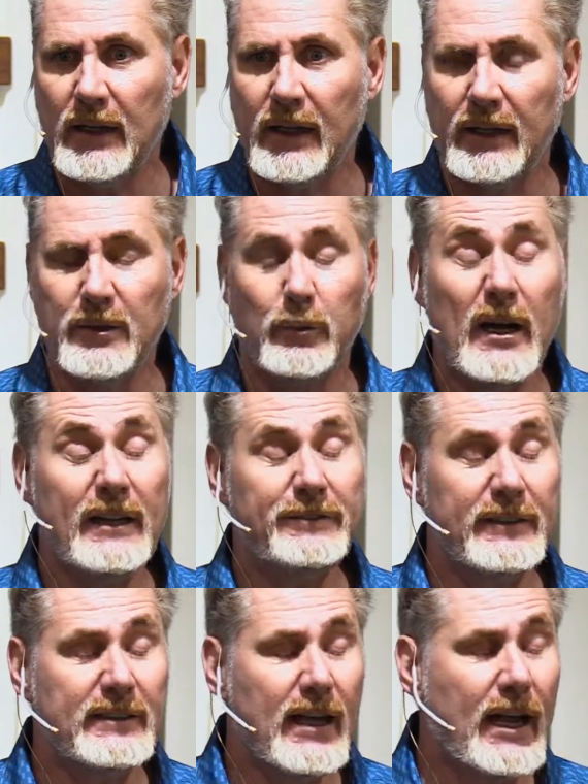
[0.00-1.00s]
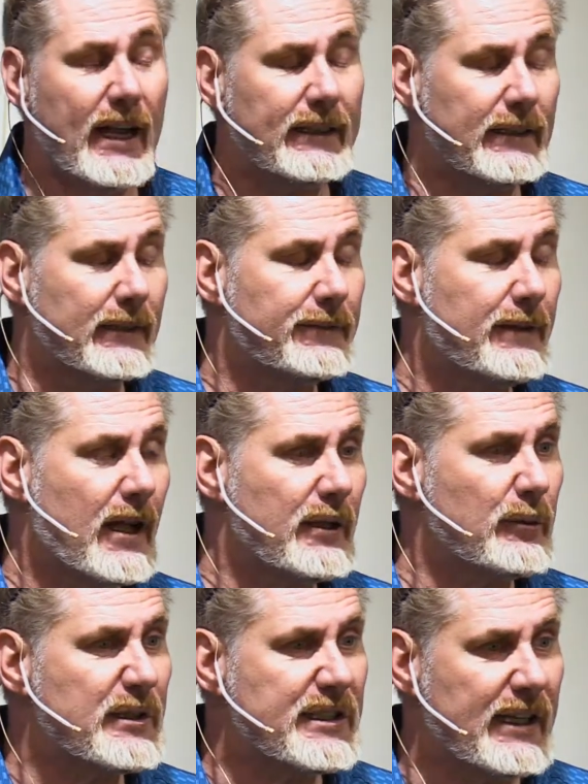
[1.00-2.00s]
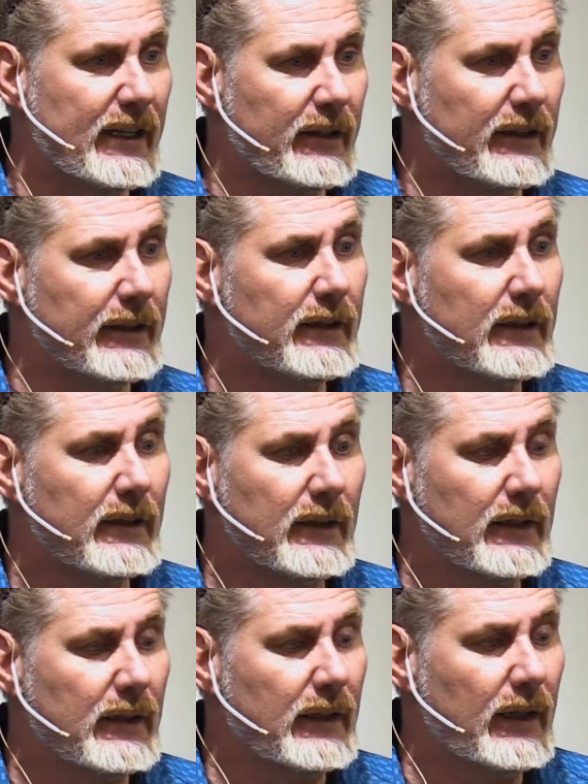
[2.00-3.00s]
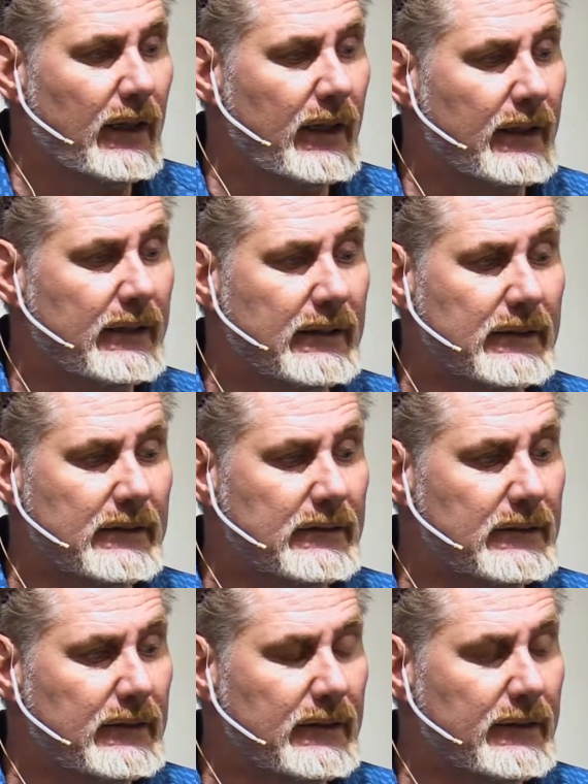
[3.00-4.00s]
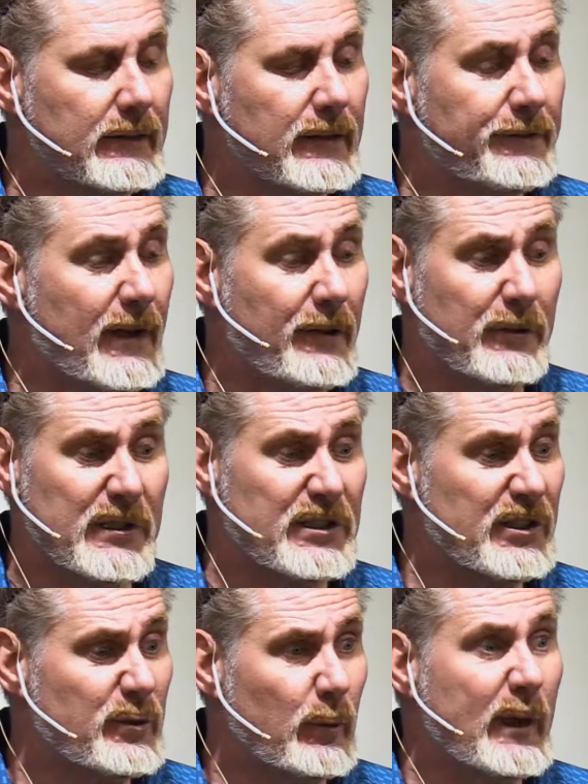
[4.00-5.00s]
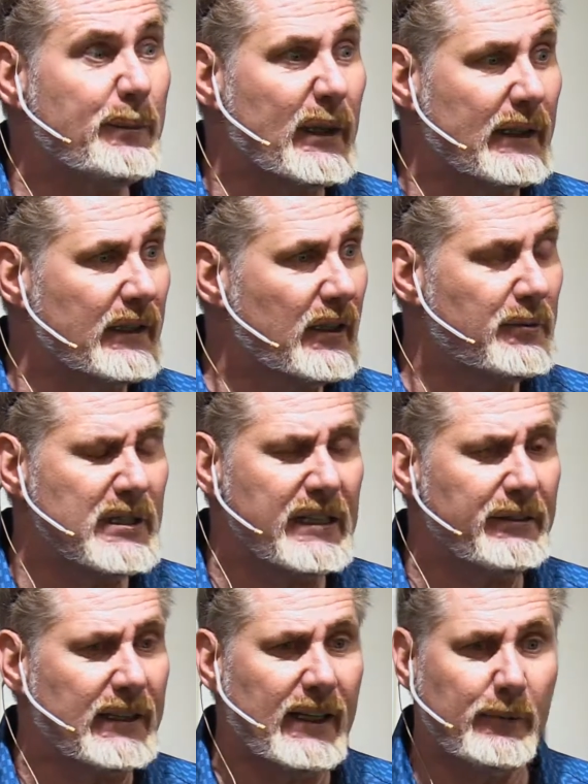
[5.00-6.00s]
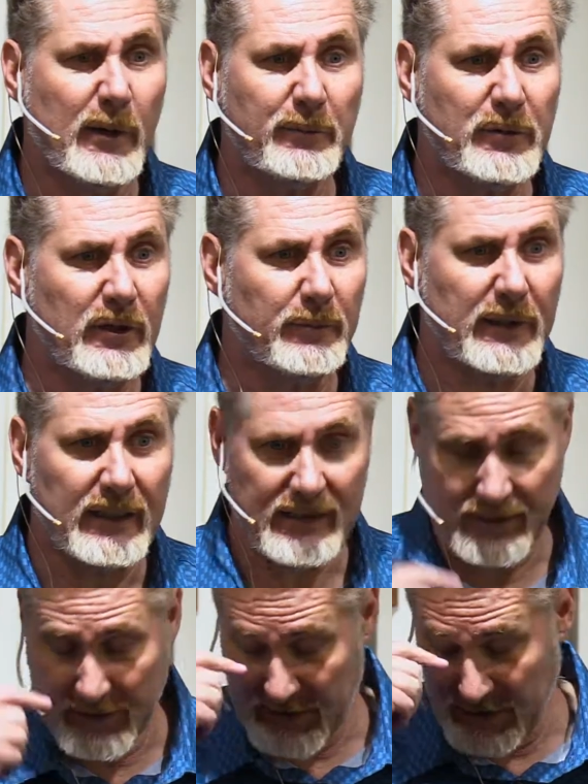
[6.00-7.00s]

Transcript: And the wife had died, and the father was there, and, and the father was just weeping, and no one even came up to him because he was